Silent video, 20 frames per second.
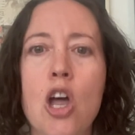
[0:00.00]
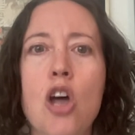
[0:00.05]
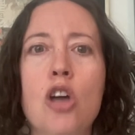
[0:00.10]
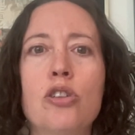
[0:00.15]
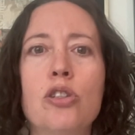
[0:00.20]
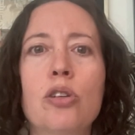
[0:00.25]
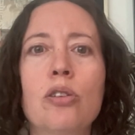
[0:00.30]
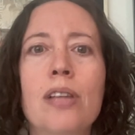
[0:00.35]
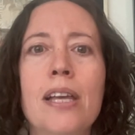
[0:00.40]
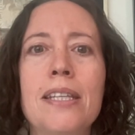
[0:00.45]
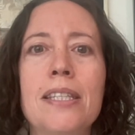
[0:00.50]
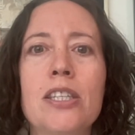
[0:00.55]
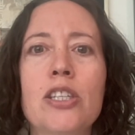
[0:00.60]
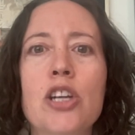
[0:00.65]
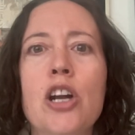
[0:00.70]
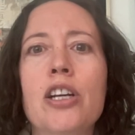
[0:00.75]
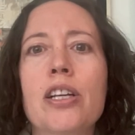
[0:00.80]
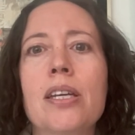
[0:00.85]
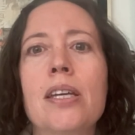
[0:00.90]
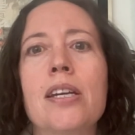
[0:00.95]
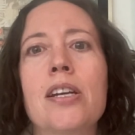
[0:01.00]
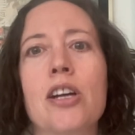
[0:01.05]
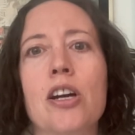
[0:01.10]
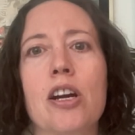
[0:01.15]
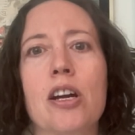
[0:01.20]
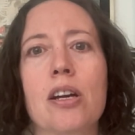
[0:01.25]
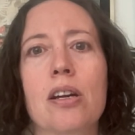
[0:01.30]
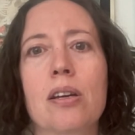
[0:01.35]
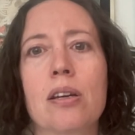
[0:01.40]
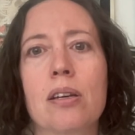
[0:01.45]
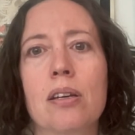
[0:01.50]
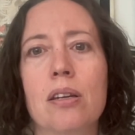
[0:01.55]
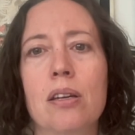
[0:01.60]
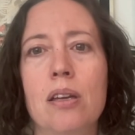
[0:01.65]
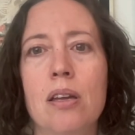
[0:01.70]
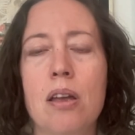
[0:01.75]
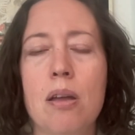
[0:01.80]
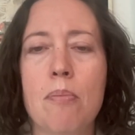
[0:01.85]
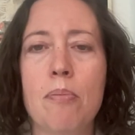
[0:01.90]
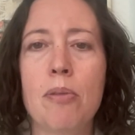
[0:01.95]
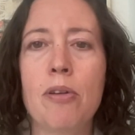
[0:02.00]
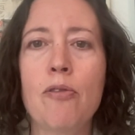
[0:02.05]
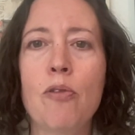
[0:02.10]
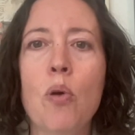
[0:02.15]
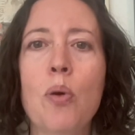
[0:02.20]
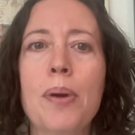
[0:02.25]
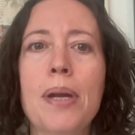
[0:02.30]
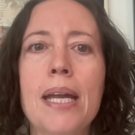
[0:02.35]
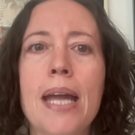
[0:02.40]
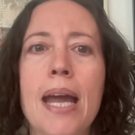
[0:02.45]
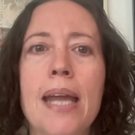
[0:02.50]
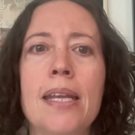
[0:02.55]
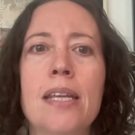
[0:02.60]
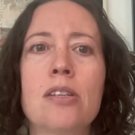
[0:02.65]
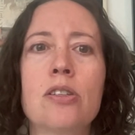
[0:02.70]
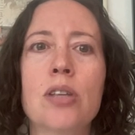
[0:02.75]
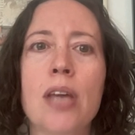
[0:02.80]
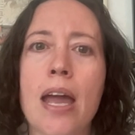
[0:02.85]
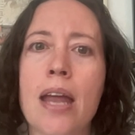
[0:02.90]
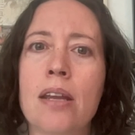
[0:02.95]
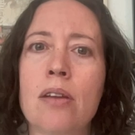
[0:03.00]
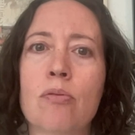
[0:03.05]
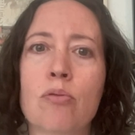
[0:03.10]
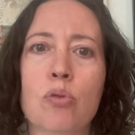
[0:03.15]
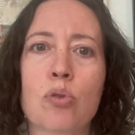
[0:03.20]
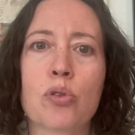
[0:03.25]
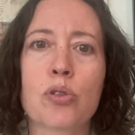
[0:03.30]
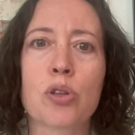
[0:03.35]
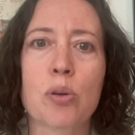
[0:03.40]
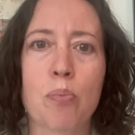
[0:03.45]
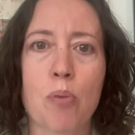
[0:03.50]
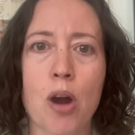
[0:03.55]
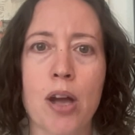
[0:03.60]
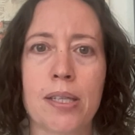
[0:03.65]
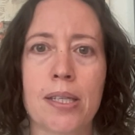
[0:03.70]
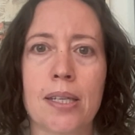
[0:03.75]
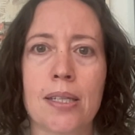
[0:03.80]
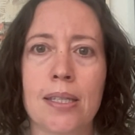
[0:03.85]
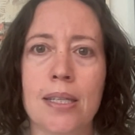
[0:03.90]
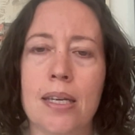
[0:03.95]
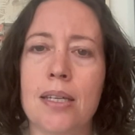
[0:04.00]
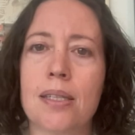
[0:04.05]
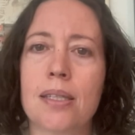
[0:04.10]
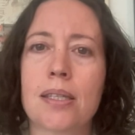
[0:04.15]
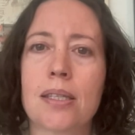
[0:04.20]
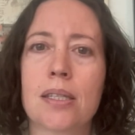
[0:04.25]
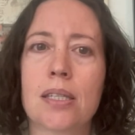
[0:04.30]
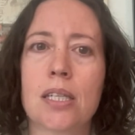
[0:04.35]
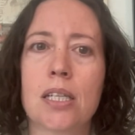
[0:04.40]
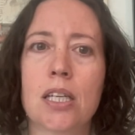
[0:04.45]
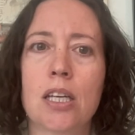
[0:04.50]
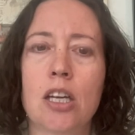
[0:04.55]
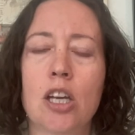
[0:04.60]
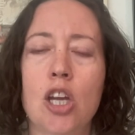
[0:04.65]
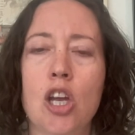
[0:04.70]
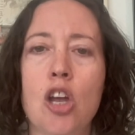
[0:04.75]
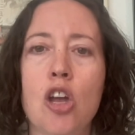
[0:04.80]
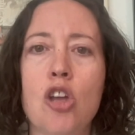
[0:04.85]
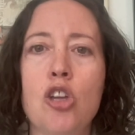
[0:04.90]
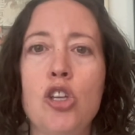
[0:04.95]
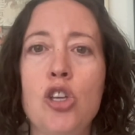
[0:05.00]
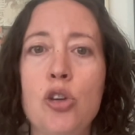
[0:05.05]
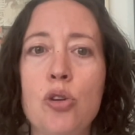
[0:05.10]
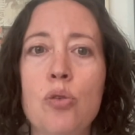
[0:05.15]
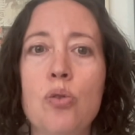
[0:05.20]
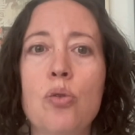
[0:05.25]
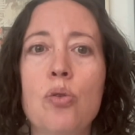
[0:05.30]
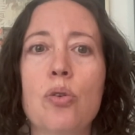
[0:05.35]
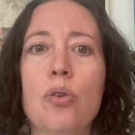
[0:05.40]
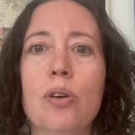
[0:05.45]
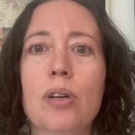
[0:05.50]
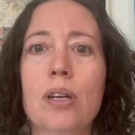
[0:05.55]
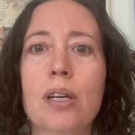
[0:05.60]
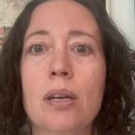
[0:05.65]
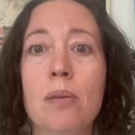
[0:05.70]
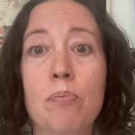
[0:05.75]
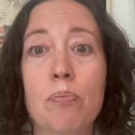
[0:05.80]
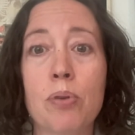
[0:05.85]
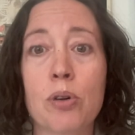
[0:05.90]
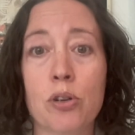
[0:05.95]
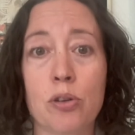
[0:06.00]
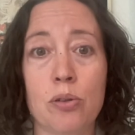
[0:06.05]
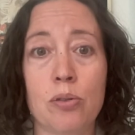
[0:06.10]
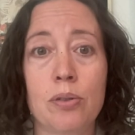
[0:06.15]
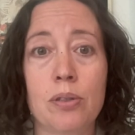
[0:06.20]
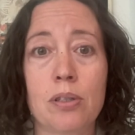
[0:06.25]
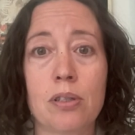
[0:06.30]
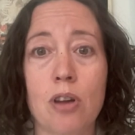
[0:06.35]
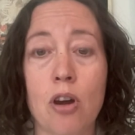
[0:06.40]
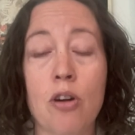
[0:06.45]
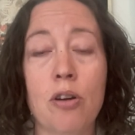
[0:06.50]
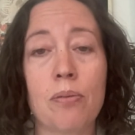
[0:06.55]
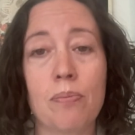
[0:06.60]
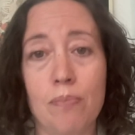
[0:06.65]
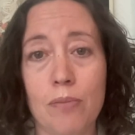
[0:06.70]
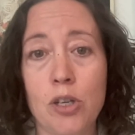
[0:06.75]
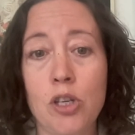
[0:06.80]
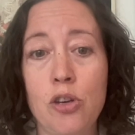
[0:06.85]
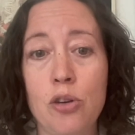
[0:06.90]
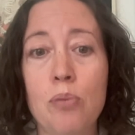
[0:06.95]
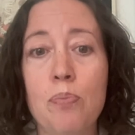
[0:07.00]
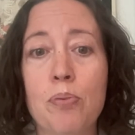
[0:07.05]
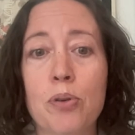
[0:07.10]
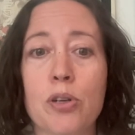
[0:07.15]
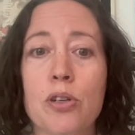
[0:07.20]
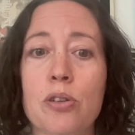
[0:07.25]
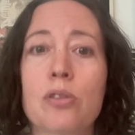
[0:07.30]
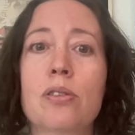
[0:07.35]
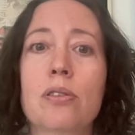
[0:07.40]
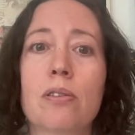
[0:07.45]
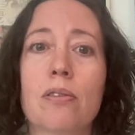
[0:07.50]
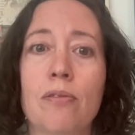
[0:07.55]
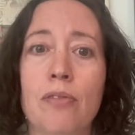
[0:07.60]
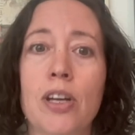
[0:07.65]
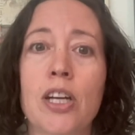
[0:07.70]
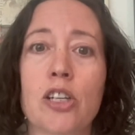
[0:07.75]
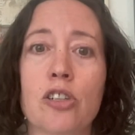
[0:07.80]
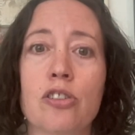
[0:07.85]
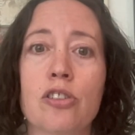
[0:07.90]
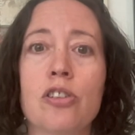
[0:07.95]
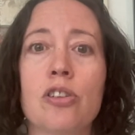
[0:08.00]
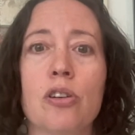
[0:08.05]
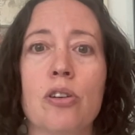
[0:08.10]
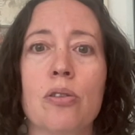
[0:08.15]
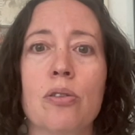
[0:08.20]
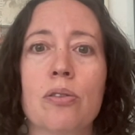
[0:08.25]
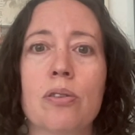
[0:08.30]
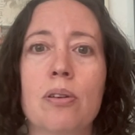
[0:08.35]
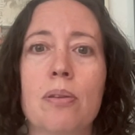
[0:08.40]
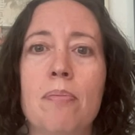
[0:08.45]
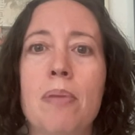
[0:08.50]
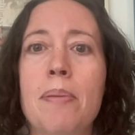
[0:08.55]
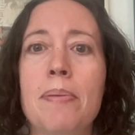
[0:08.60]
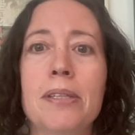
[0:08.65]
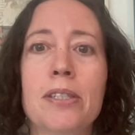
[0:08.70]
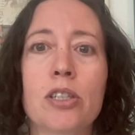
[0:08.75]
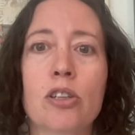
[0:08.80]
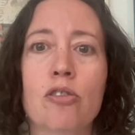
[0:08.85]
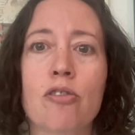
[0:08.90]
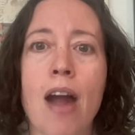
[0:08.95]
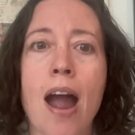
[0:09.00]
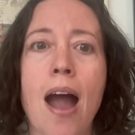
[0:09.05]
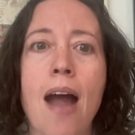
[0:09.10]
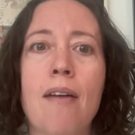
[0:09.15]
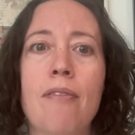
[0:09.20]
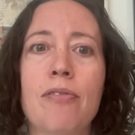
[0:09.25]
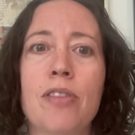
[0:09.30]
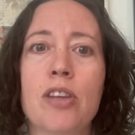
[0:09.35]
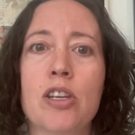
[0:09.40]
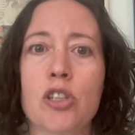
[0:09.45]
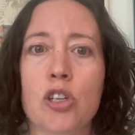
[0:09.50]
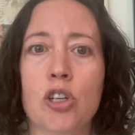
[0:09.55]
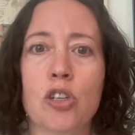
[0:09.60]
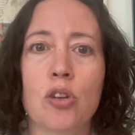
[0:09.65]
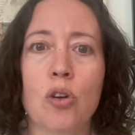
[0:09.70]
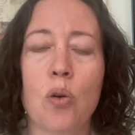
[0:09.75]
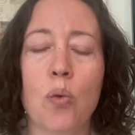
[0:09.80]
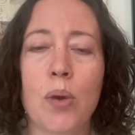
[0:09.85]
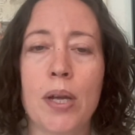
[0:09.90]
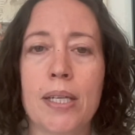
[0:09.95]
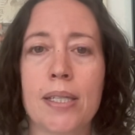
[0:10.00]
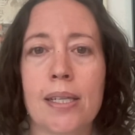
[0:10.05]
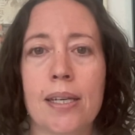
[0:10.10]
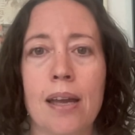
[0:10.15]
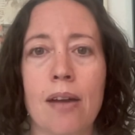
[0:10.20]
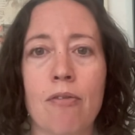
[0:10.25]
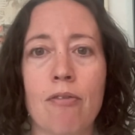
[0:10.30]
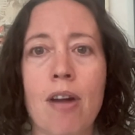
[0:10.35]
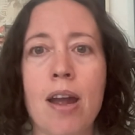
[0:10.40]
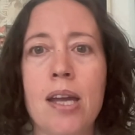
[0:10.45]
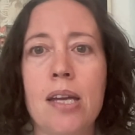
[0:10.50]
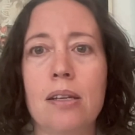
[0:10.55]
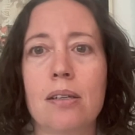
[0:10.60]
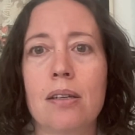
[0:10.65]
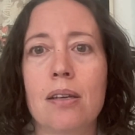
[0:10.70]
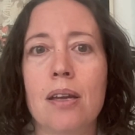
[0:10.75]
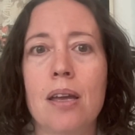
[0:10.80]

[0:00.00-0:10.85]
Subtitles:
So let's start here. Before we get into any rules or processes, you produce figures too. Maybe it's a graph that took you a week to get right.